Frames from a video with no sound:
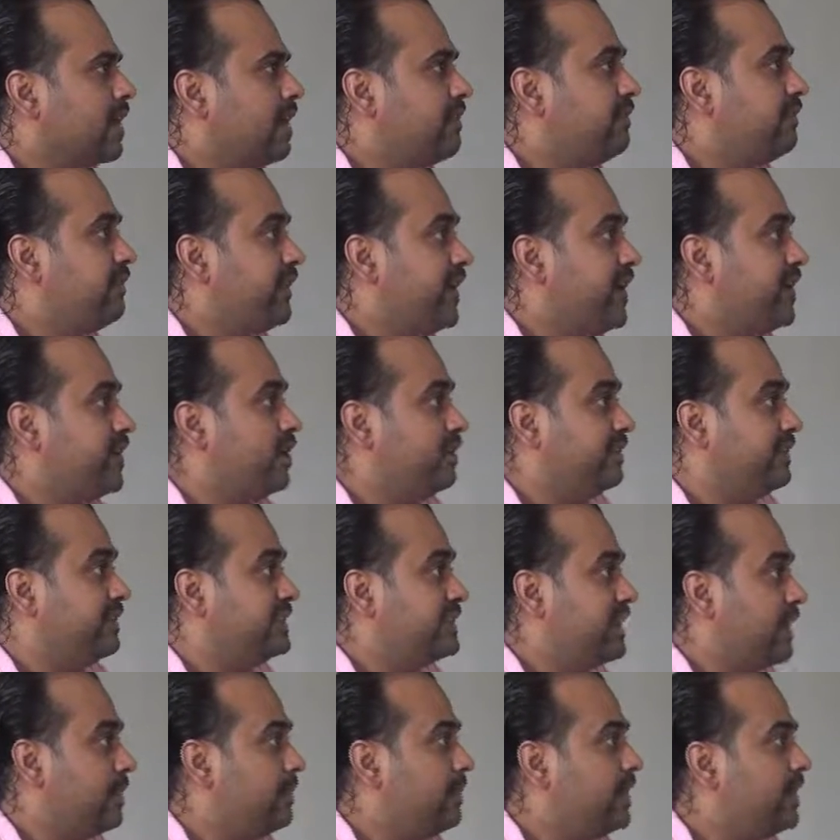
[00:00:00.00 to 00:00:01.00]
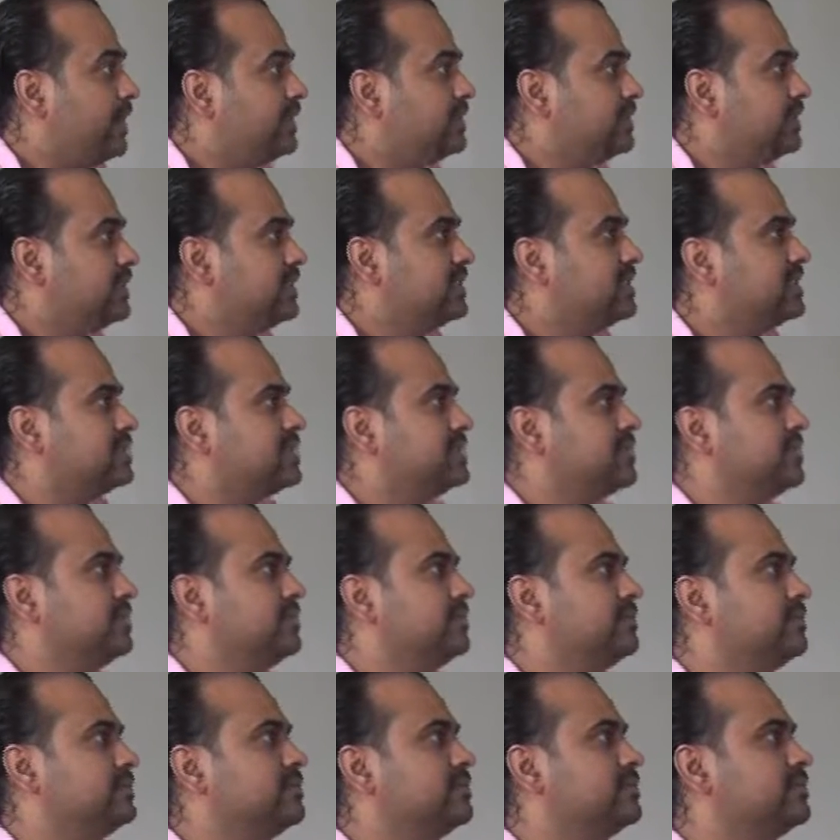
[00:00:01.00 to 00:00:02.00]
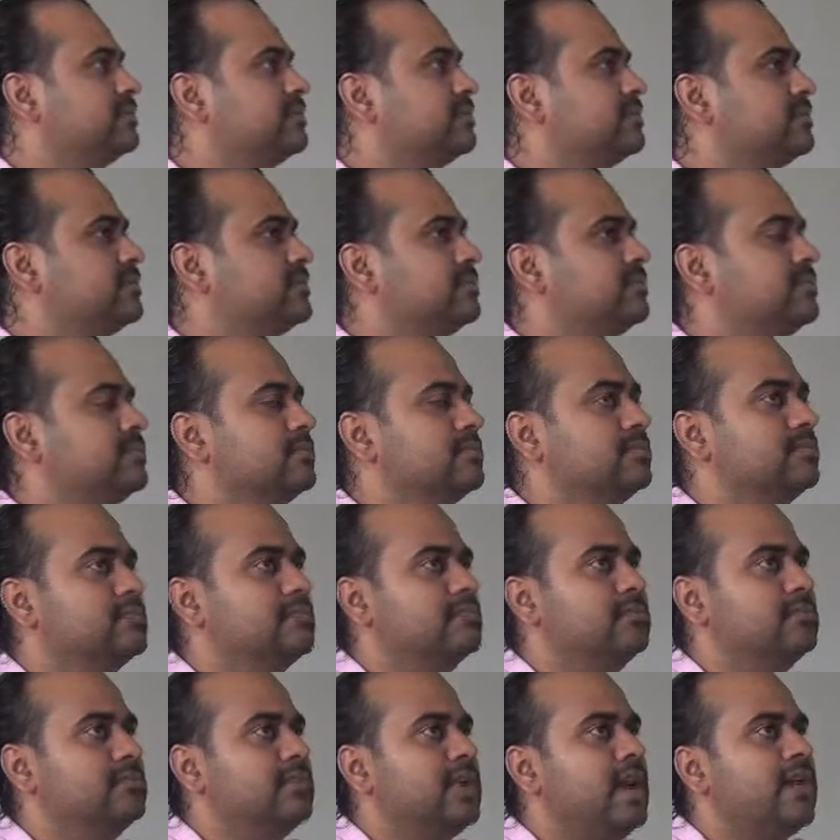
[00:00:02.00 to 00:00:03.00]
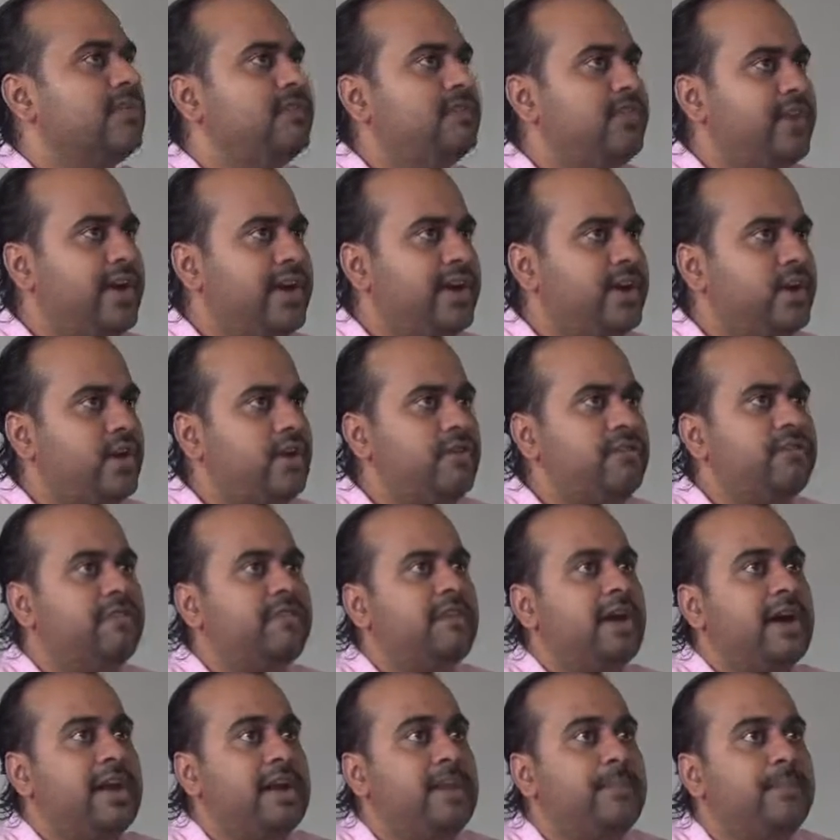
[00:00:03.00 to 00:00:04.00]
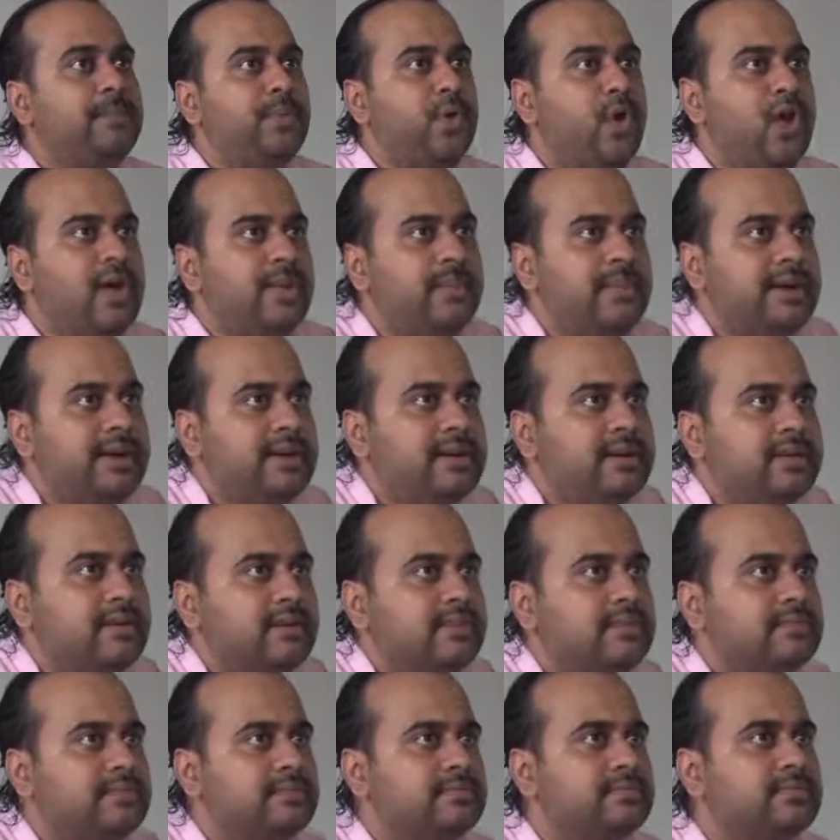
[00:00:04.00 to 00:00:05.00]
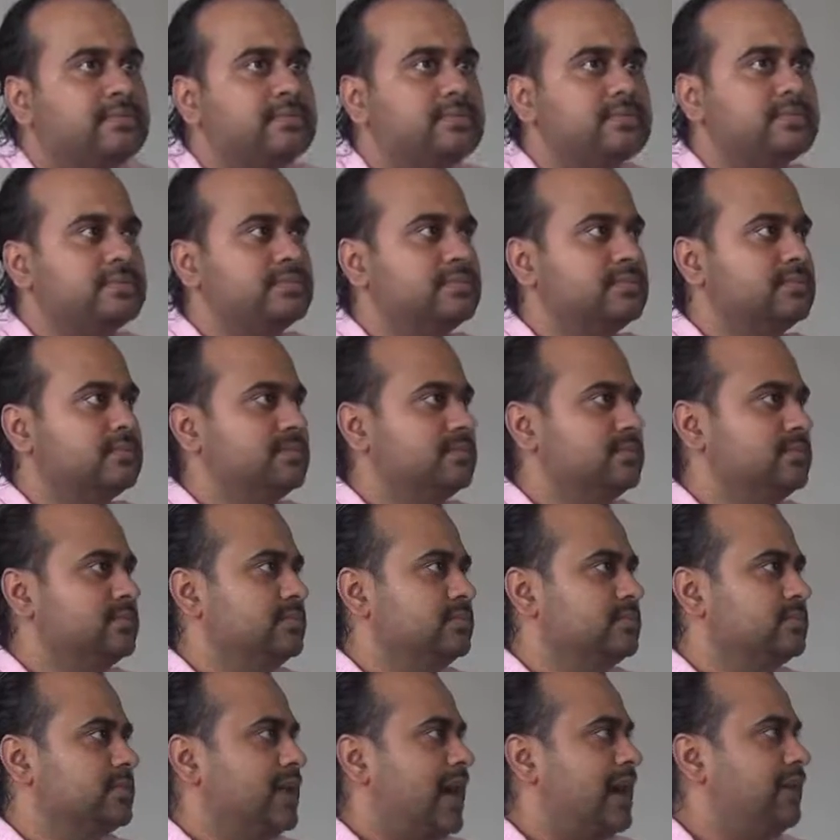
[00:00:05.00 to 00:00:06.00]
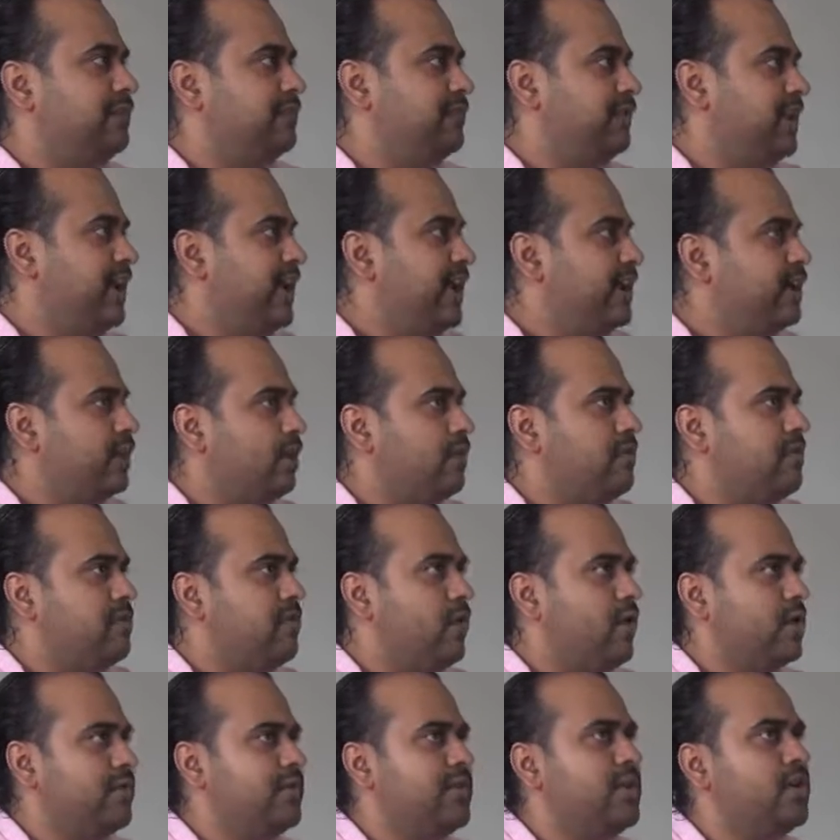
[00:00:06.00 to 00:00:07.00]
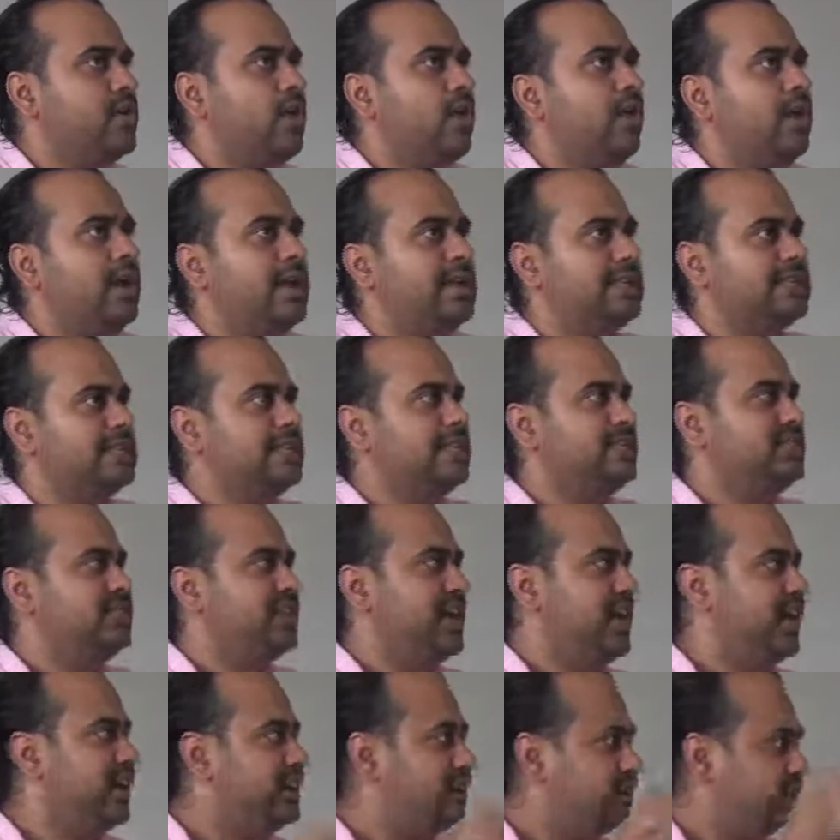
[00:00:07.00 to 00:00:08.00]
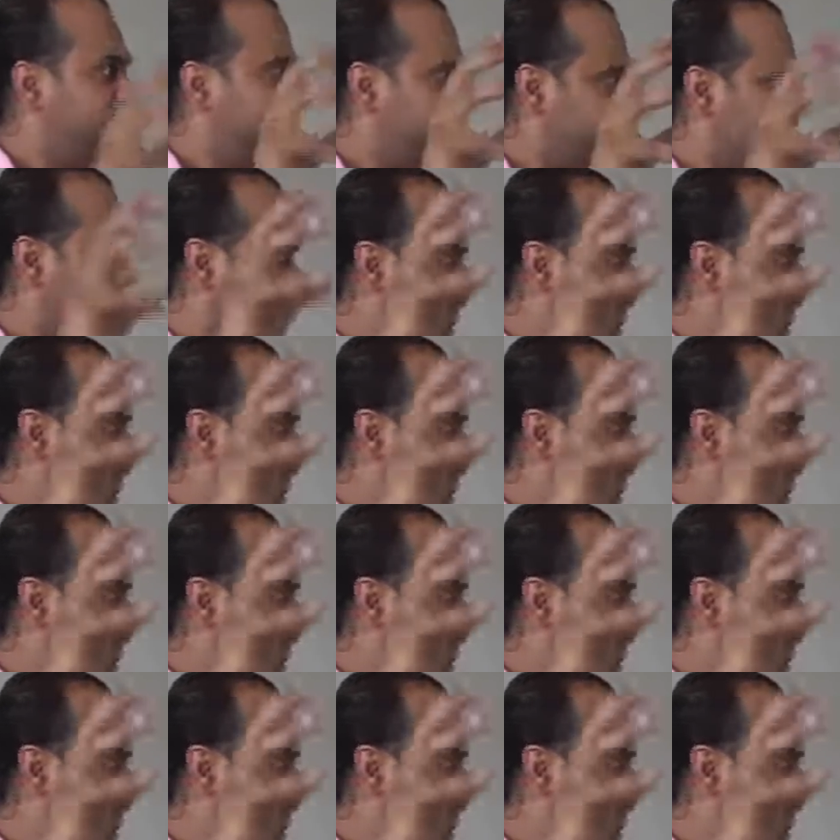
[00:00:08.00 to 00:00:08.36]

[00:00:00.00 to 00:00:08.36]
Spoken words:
Afraid of examinations. Afraid of unemployment. Afraid of what we call as the challenges